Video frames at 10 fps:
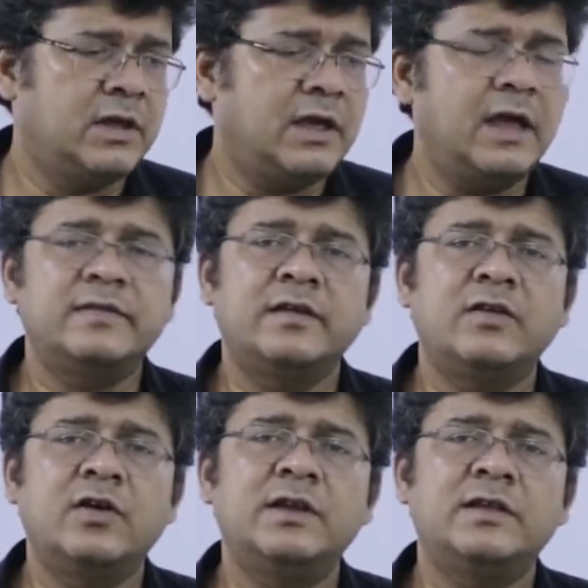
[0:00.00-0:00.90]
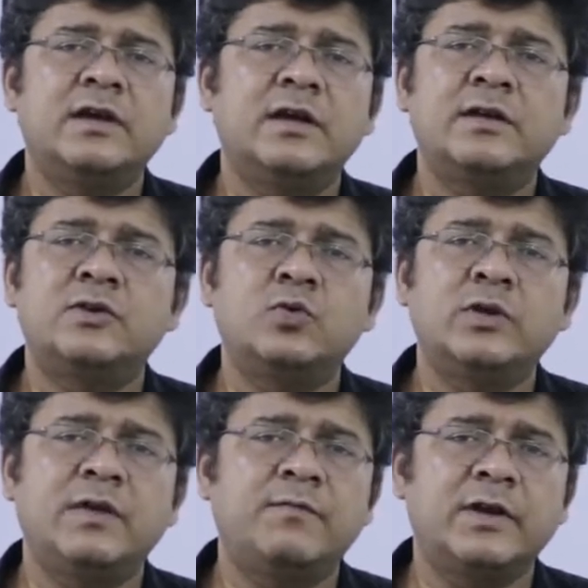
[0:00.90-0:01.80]
And generally there are two
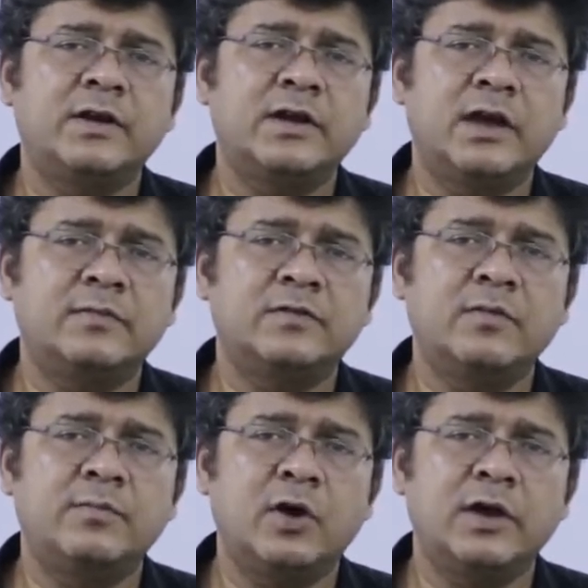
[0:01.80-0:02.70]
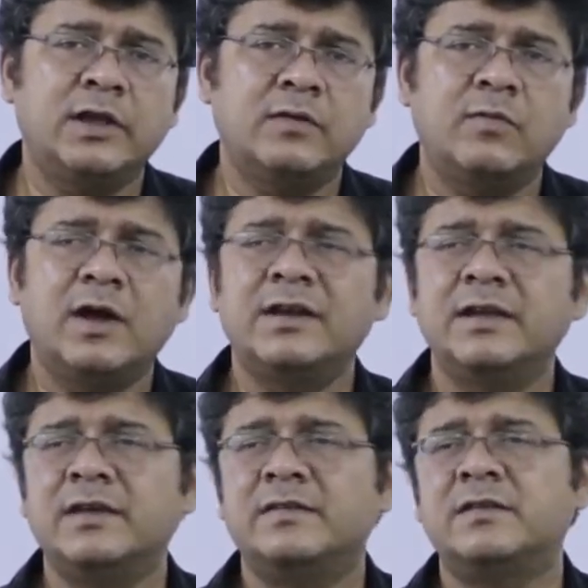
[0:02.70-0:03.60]
different types of boiling.
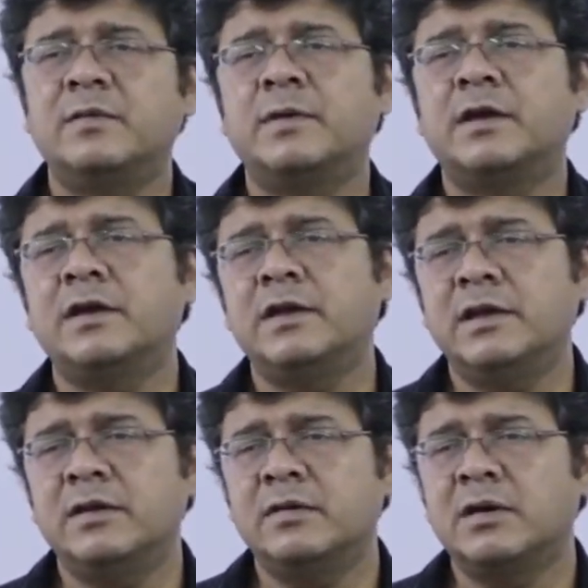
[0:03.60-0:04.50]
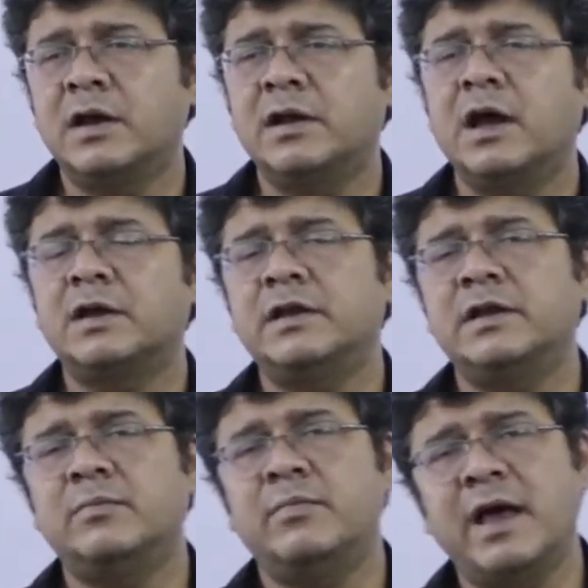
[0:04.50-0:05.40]
One is typically conducted
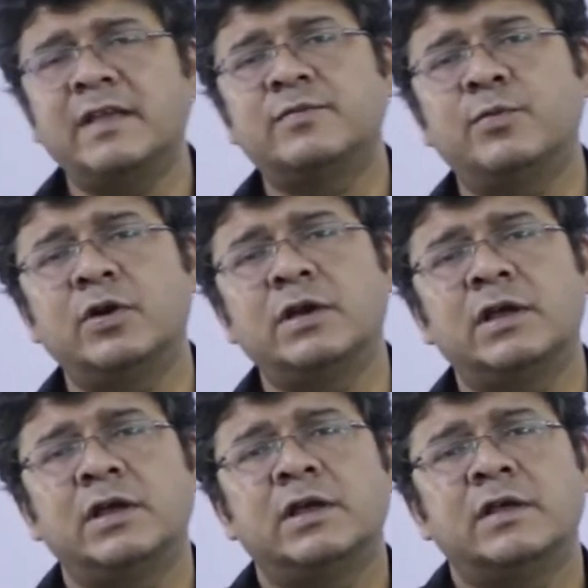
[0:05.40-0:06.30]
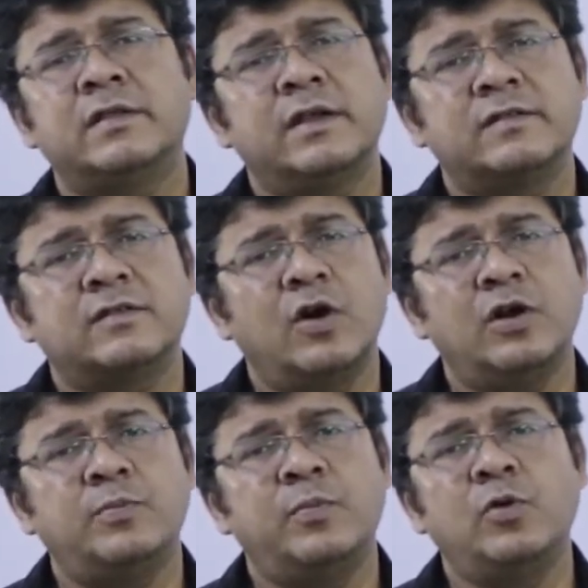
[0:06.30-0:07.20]
in batch mode, that is
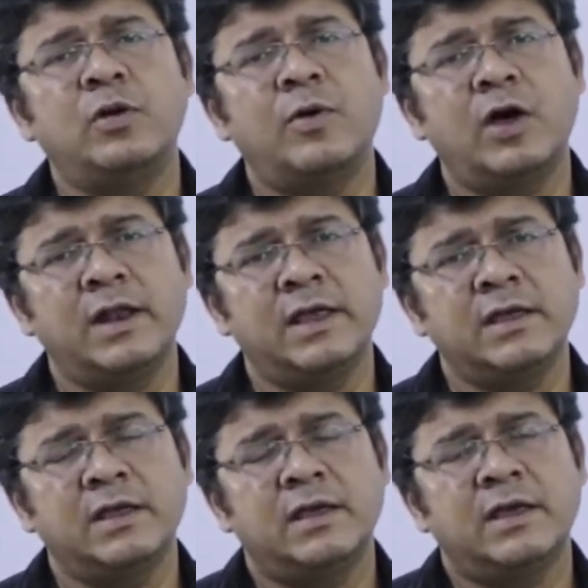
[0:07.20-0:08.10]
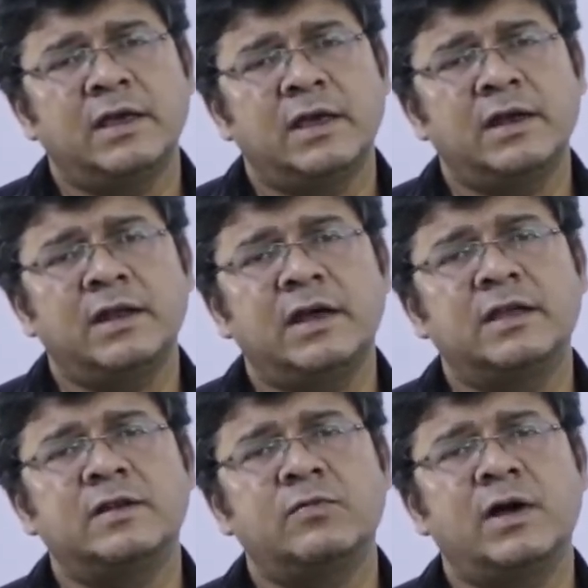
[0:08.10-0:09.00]
called pool boiling, and
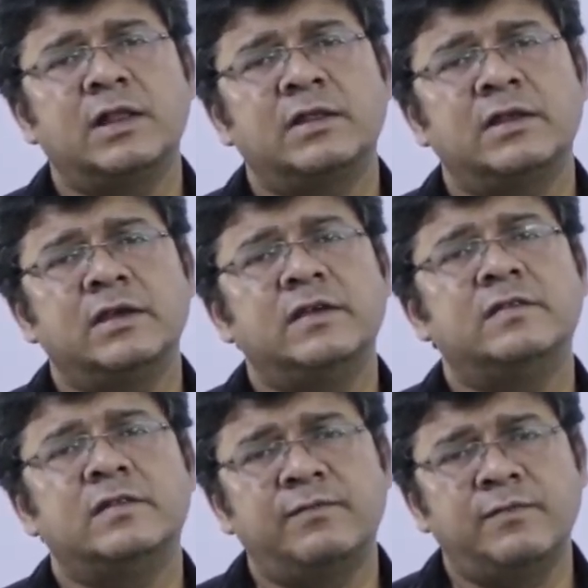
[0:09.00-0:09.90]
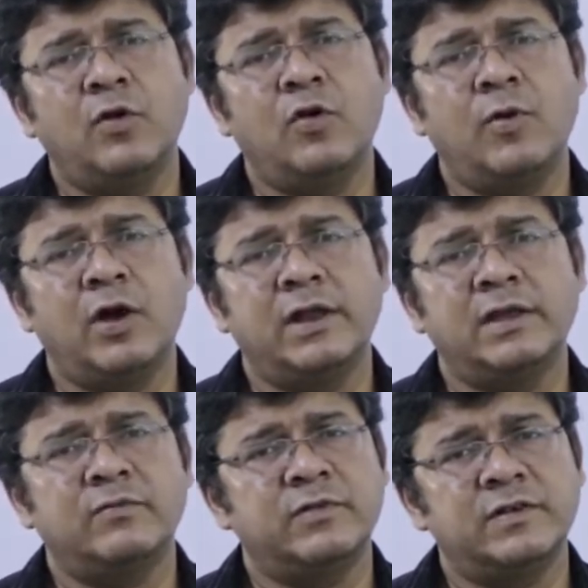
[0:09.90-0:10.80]
another one is the flow
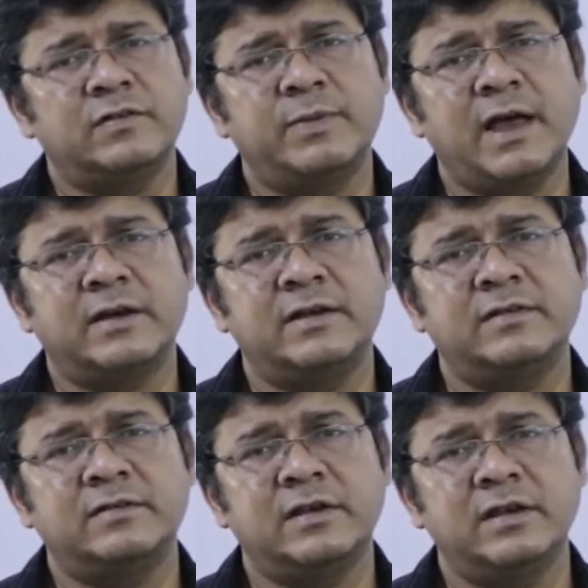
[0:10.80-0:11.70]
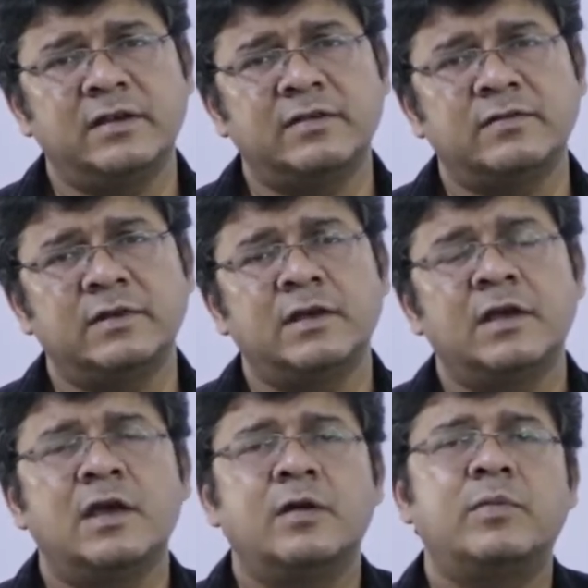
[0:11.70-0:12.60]
boiling, which is practiced in industry.
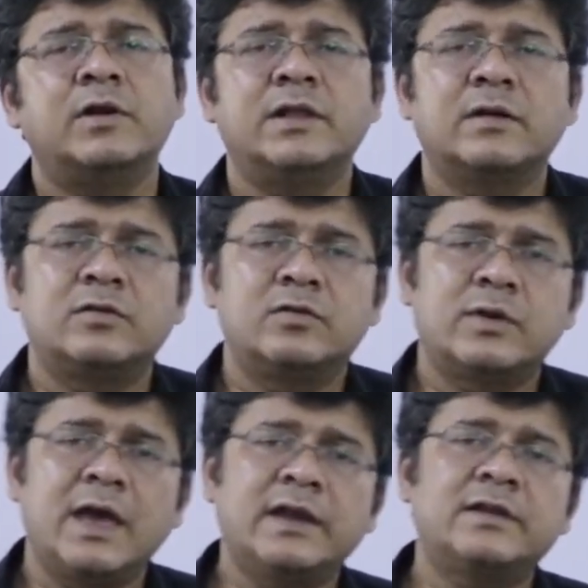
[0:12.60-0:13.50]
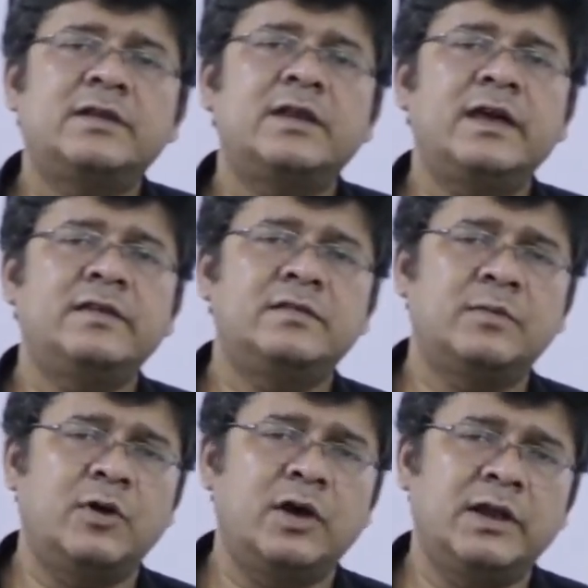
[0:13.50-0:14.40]
But to characterize the
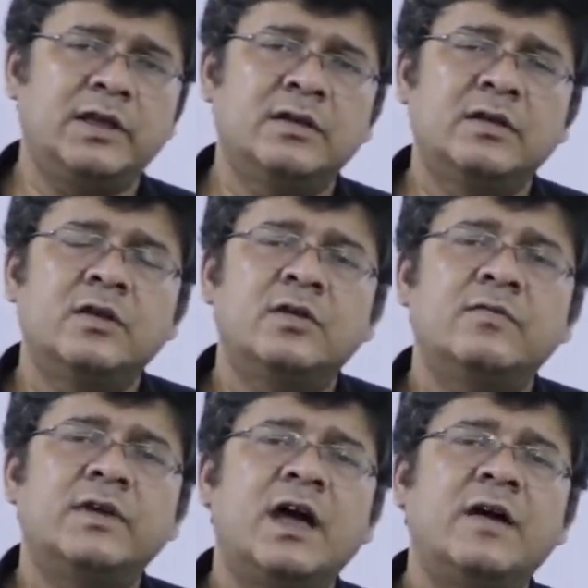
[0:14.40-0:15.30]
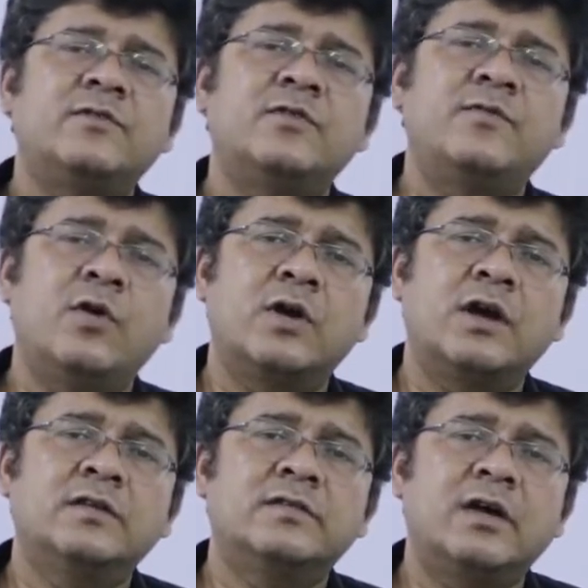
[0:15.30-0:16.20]
boiling, we have to
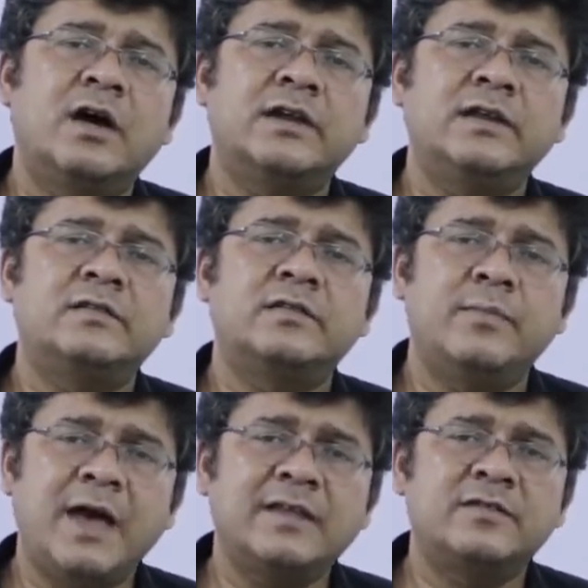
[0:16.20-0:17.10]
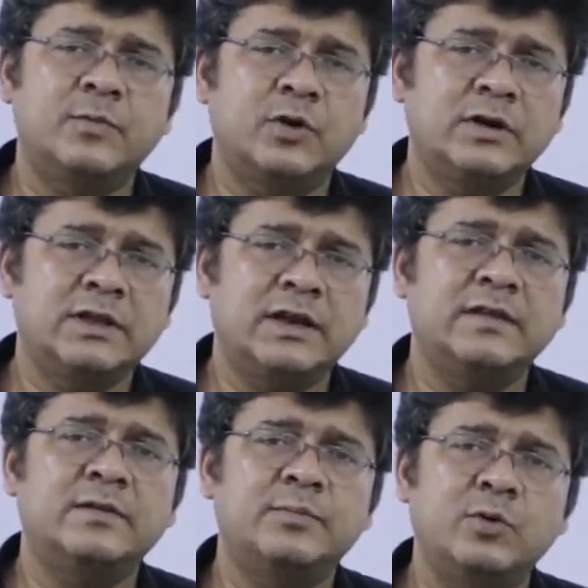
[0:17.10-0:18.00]
focus on its batch mode, that
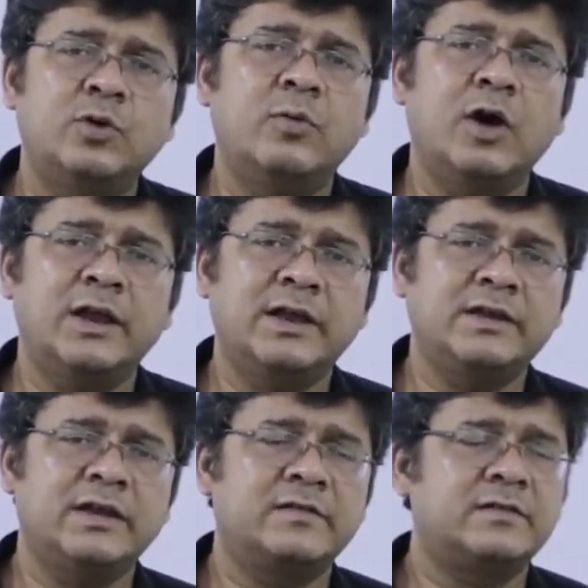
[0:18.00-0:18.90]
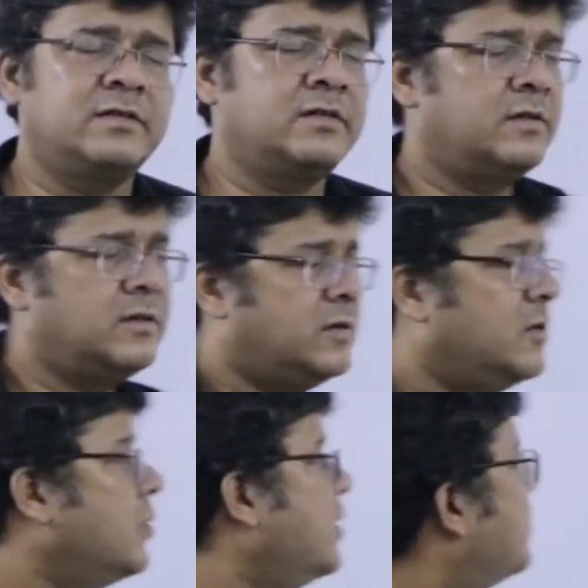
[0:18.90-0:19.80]
is a pool boiling test.
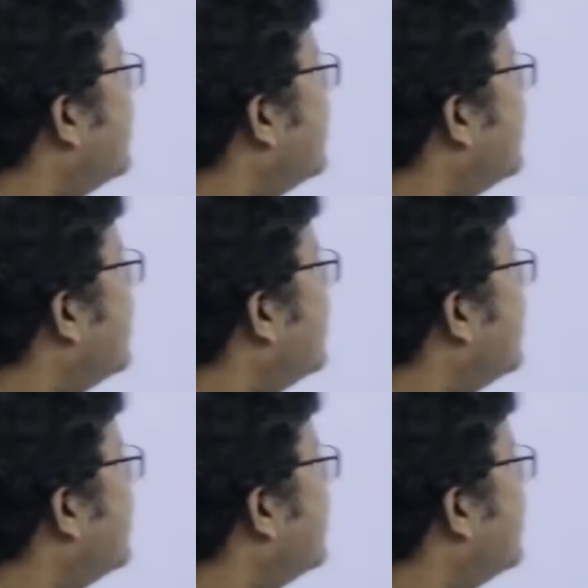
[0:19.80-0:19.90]
Okay.